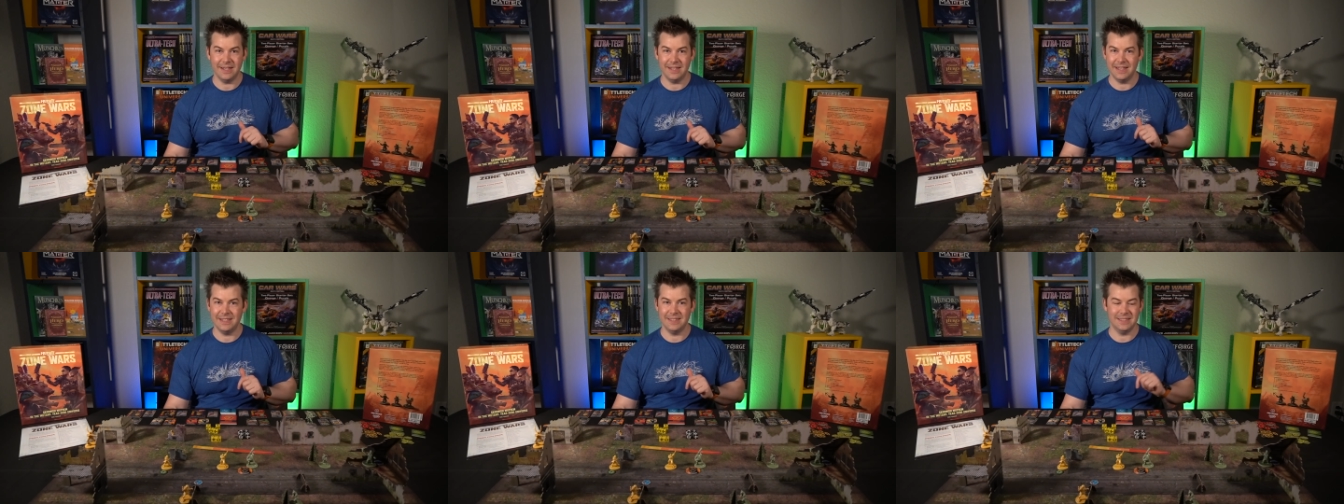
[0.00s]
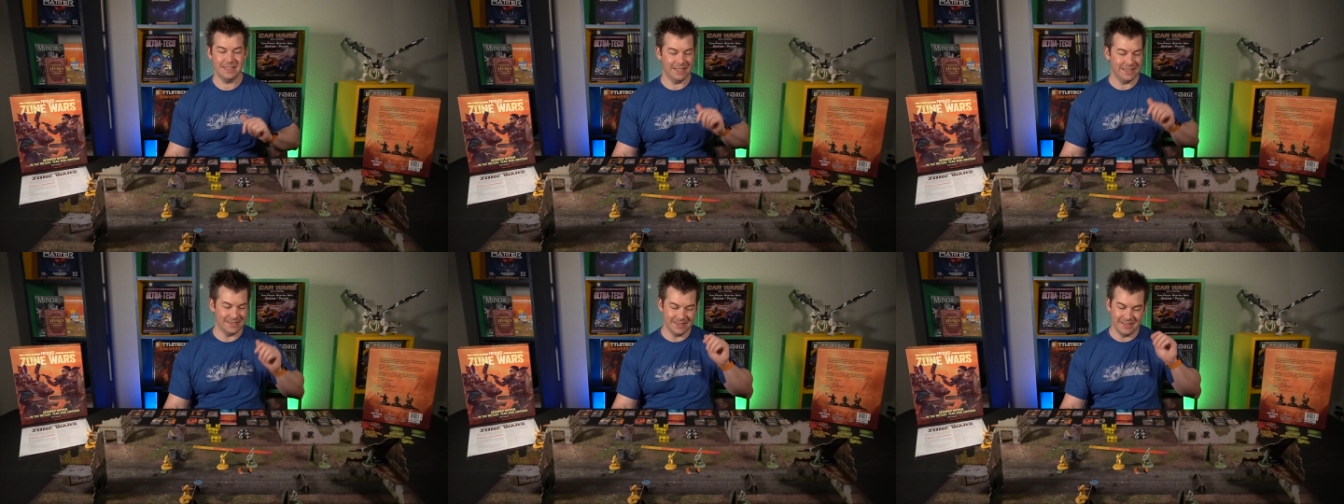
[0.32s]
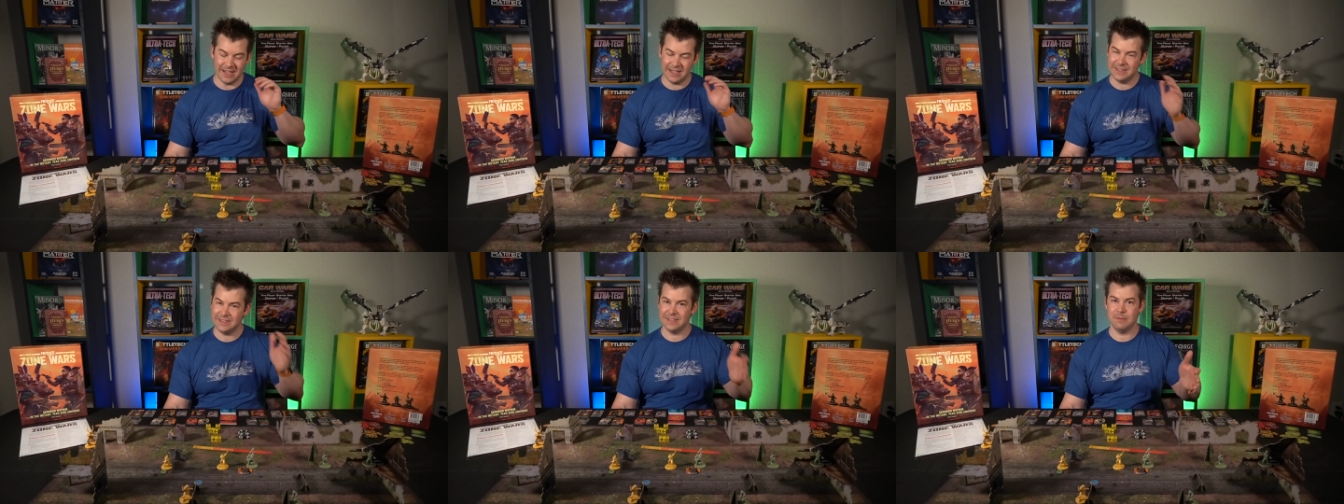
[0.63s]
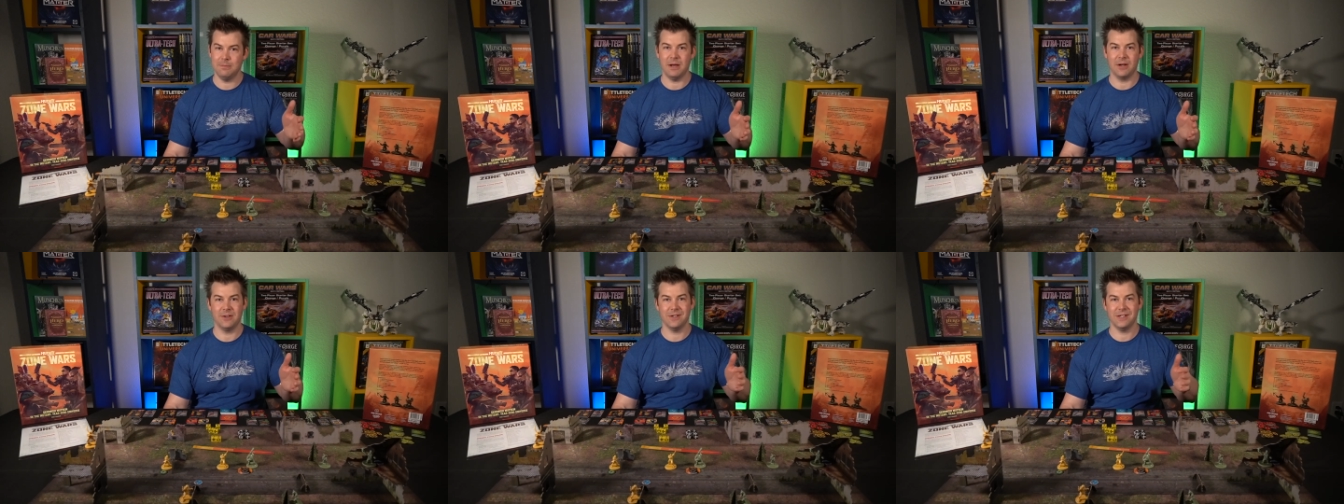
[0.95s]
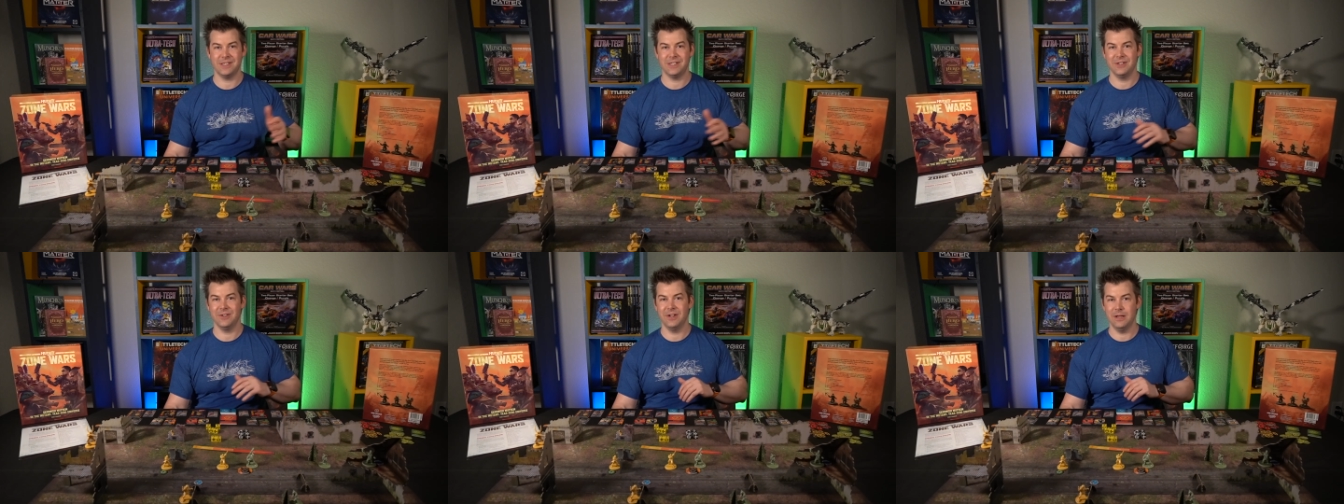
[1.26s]
It's not just about
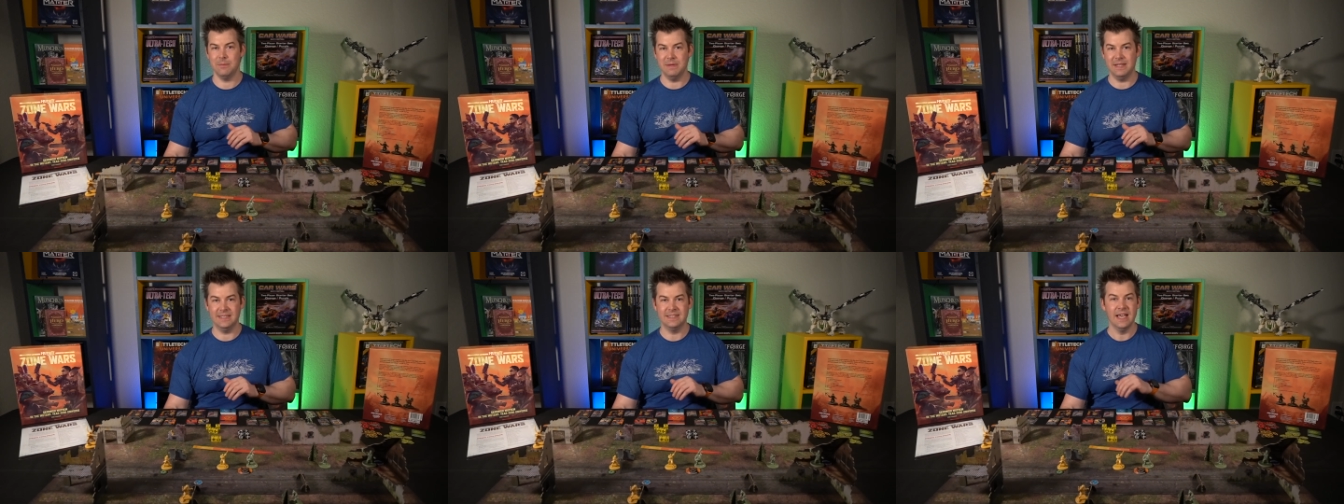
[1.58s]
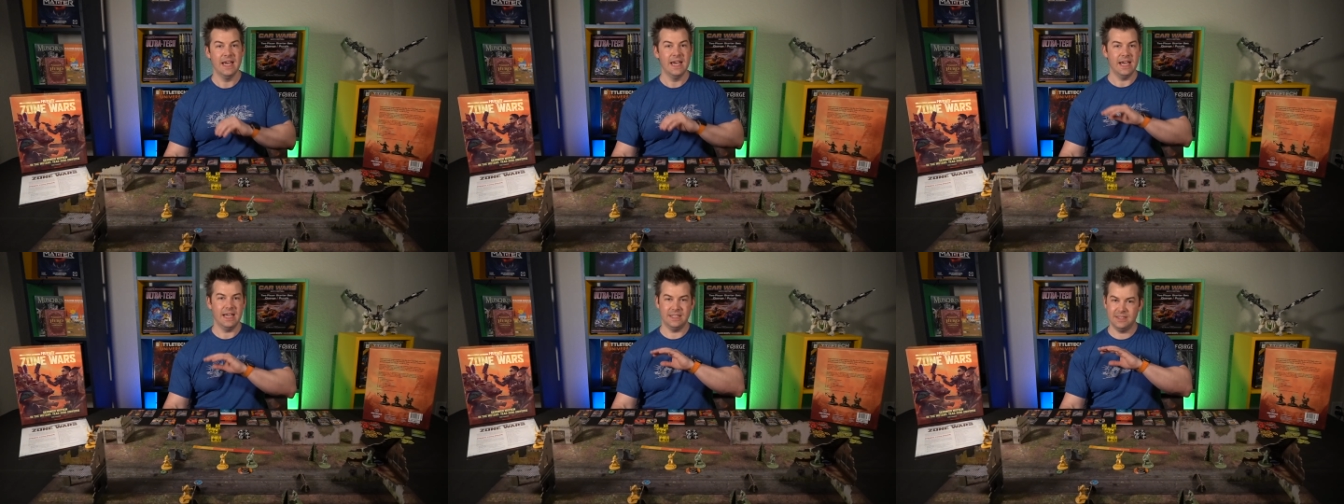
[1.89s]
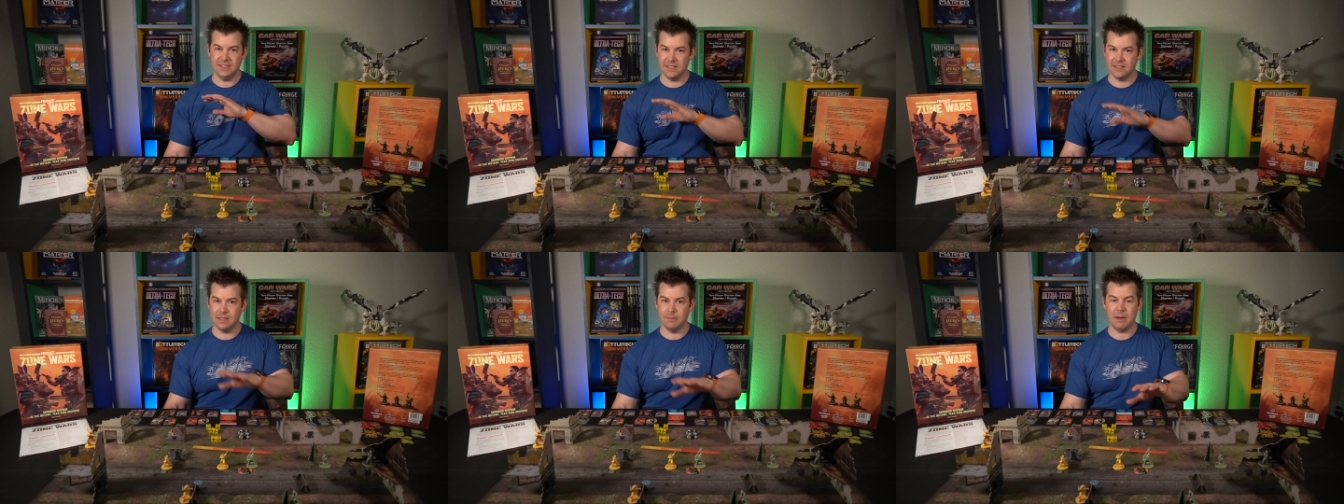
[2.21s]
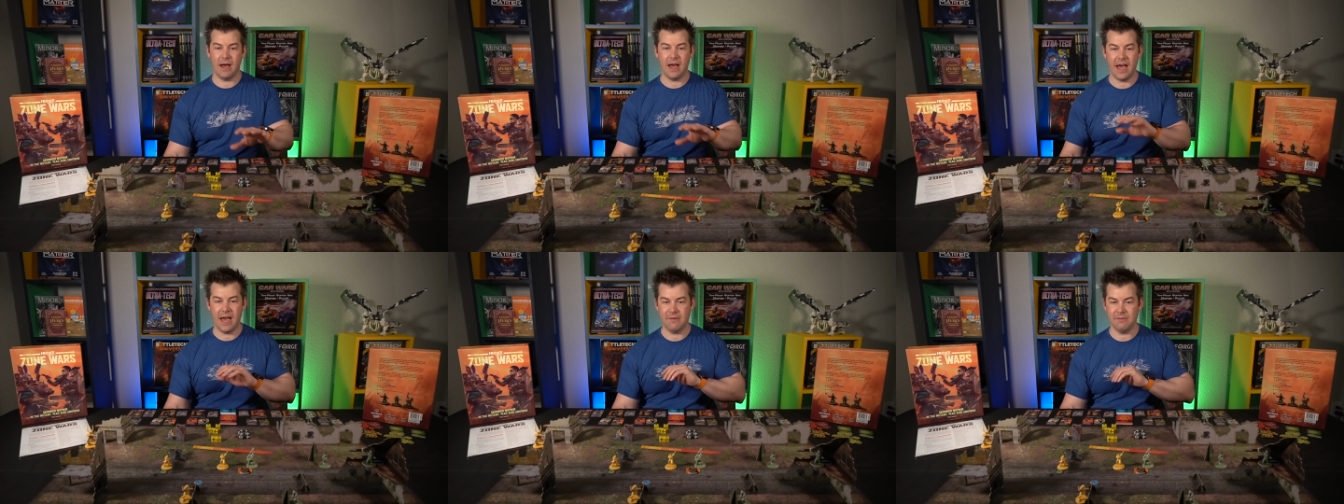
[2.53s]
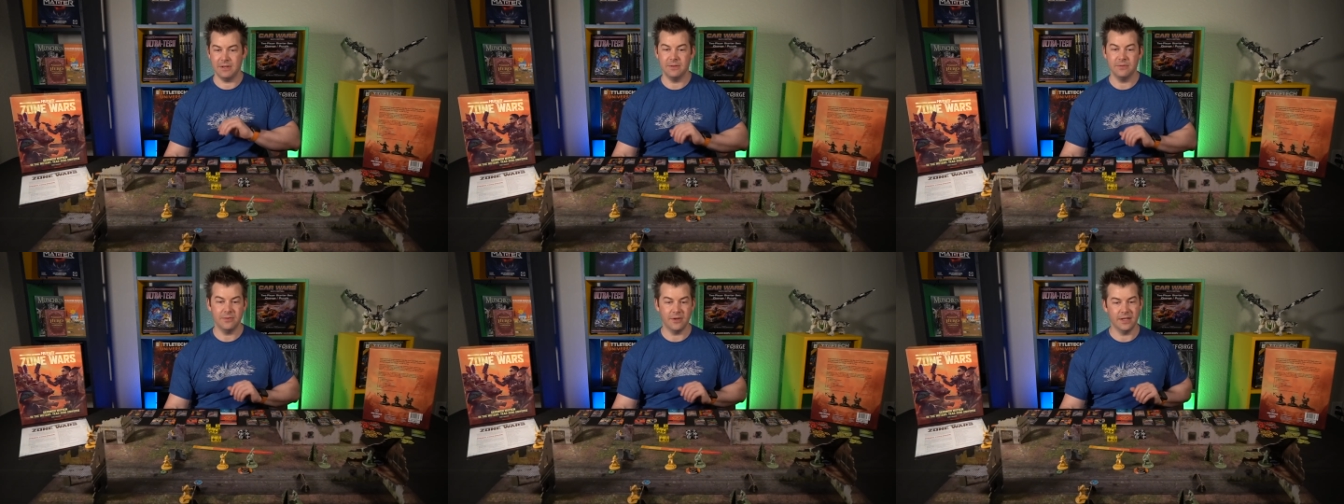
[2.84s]
crushing your enemies, it's just about
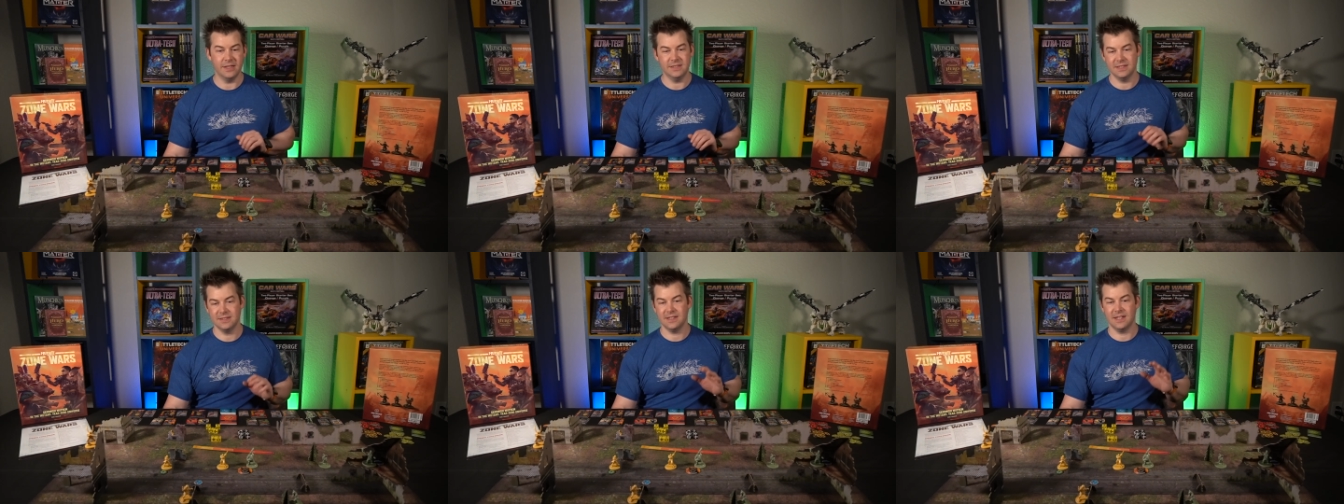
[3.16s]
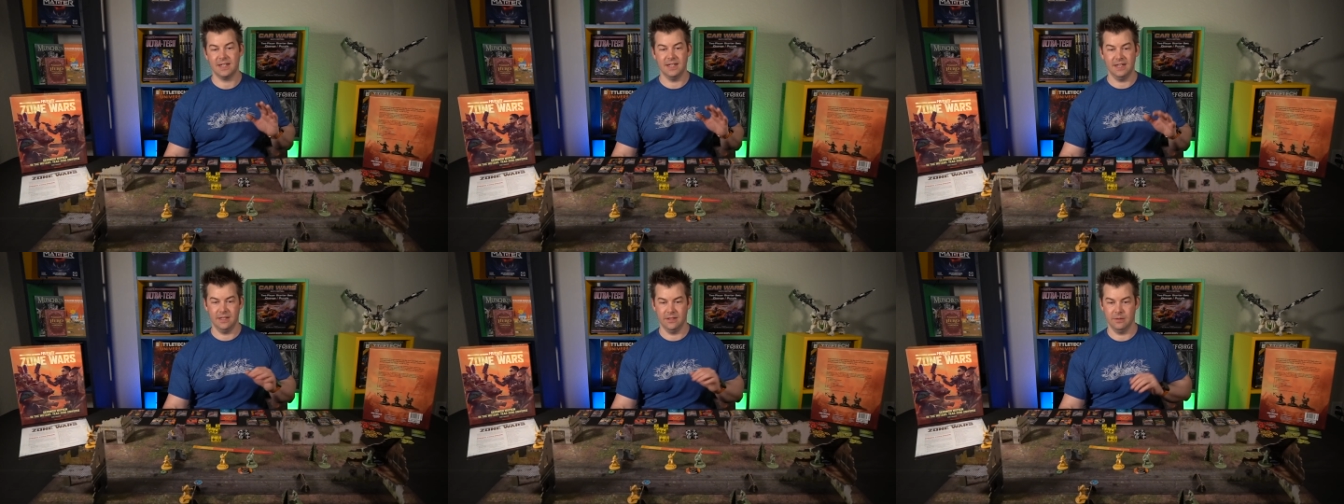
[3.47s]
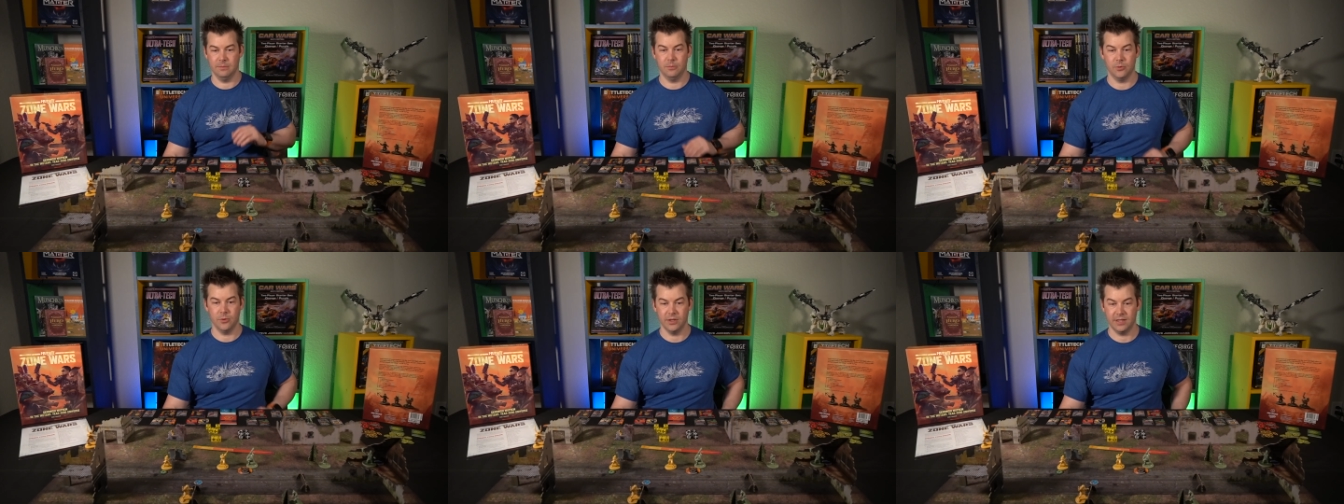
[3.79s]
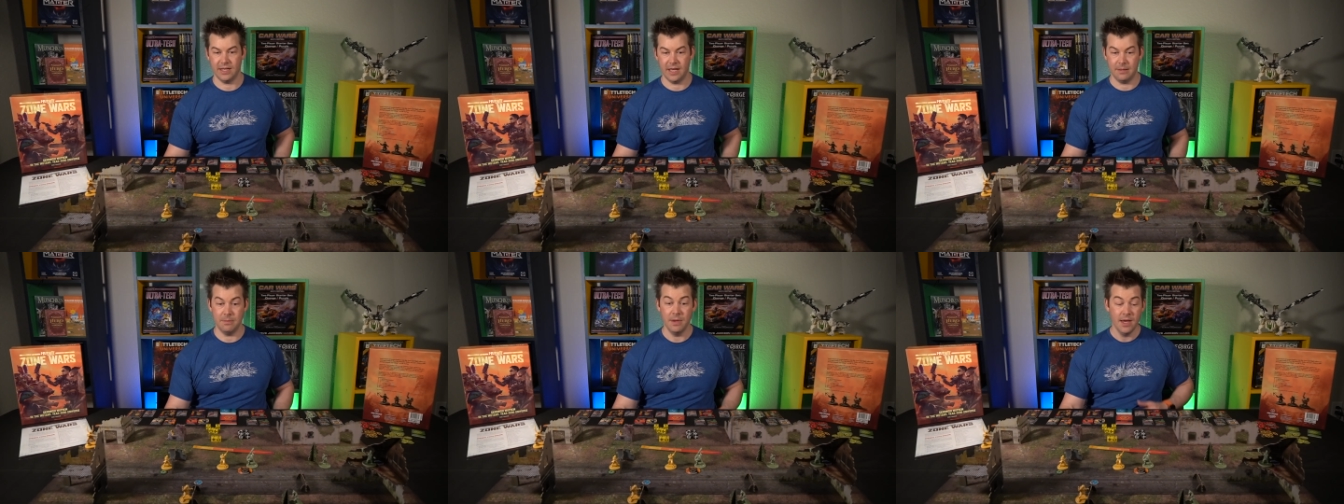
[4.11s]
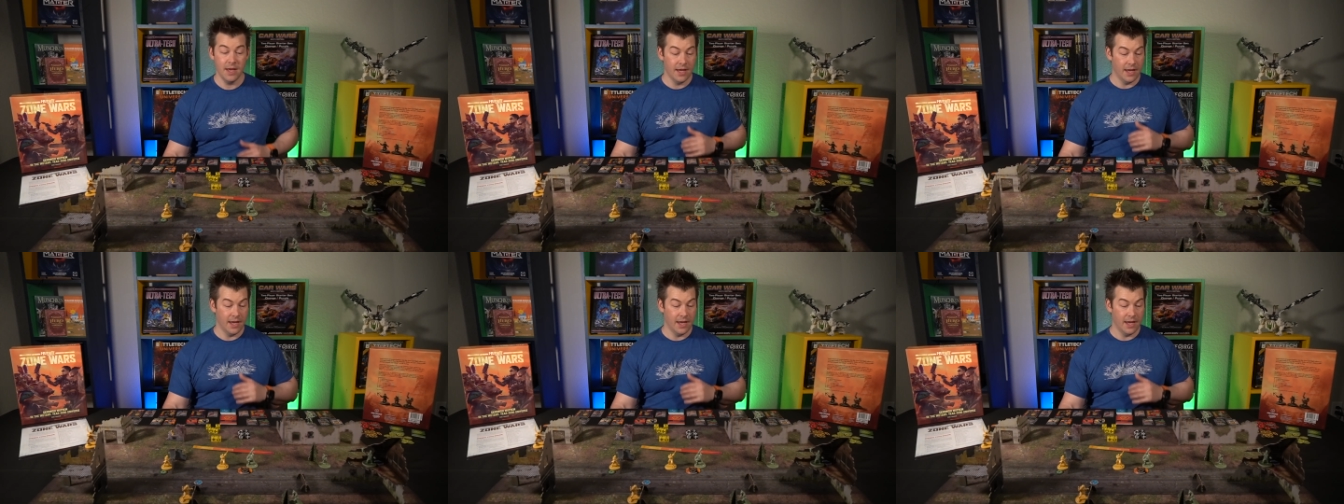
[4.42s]
having fun, just like any other board game.